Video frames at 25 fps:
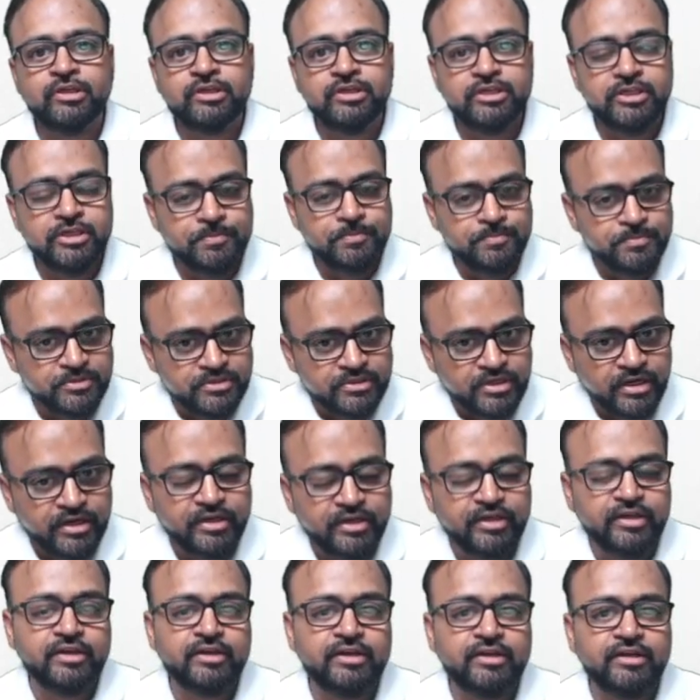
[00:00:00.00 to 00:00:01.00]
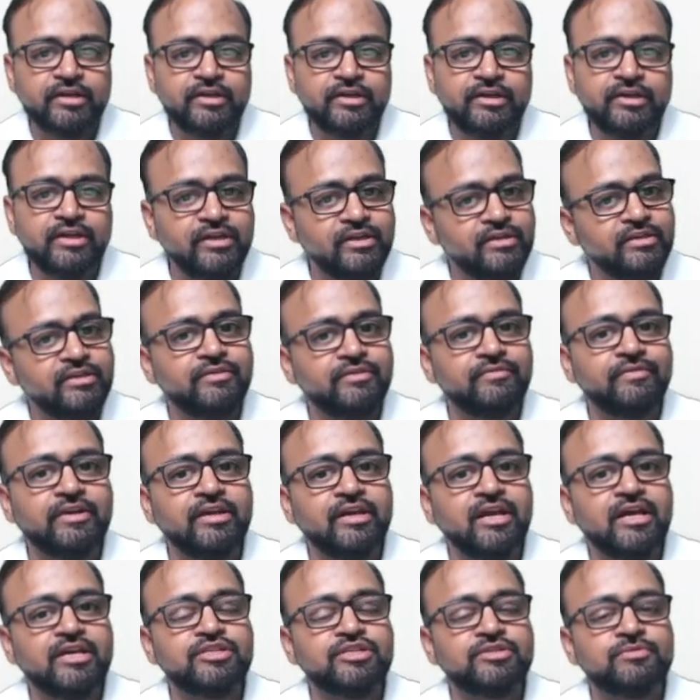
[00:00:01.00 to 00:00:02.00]
Keep studying till the very
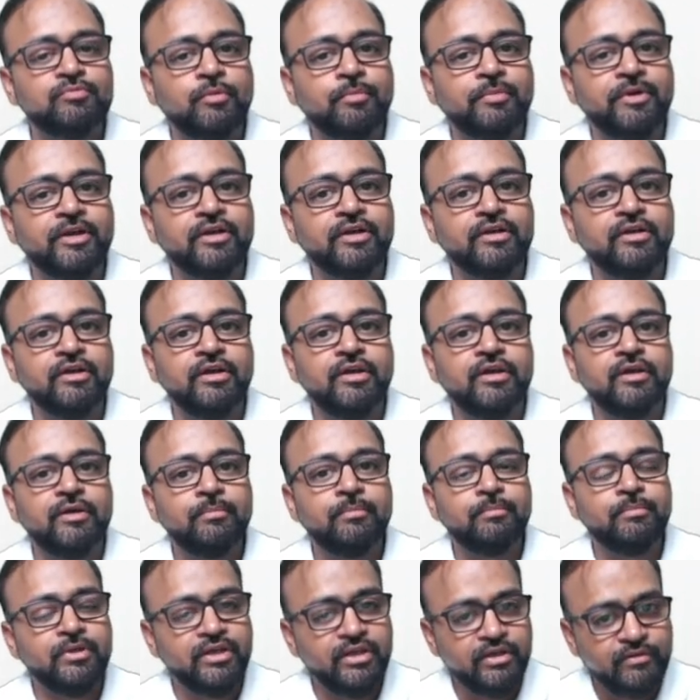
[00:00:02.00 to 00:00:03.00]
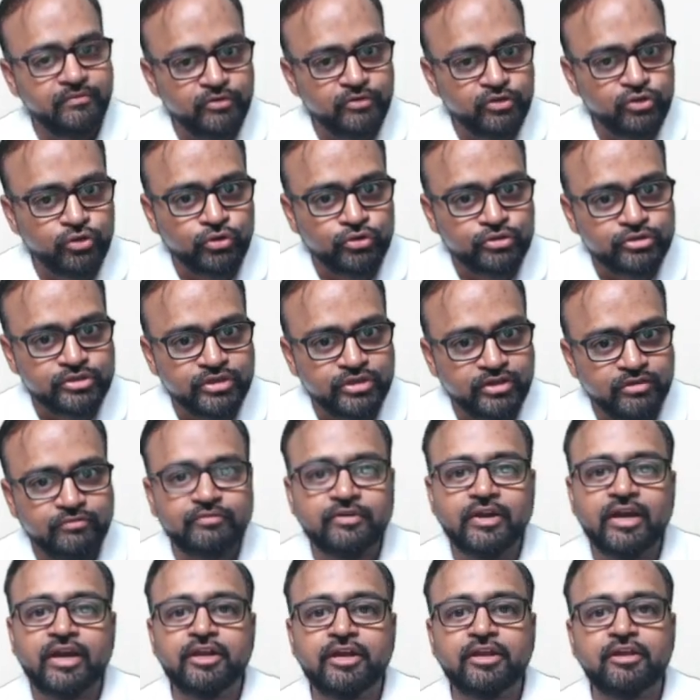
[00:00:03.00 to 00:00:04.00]
last moment, believe in yourself
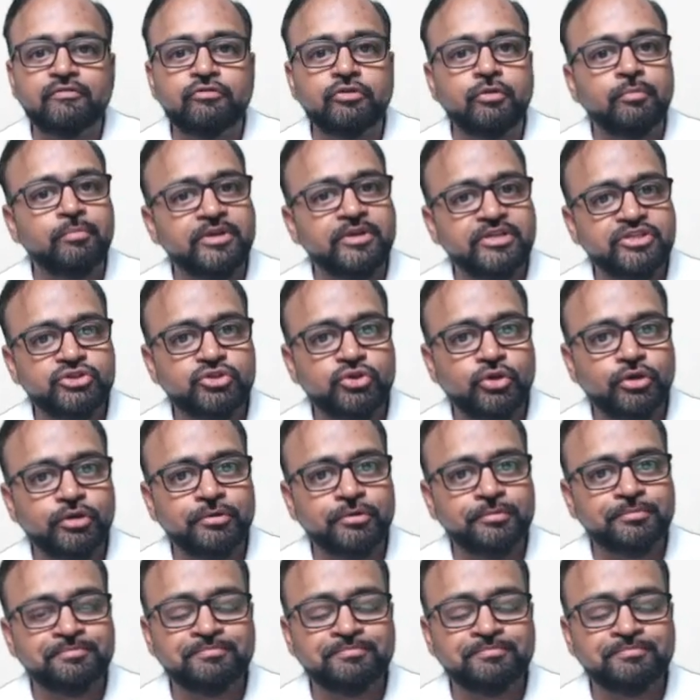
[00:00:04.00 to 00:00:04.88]
and give your best shot.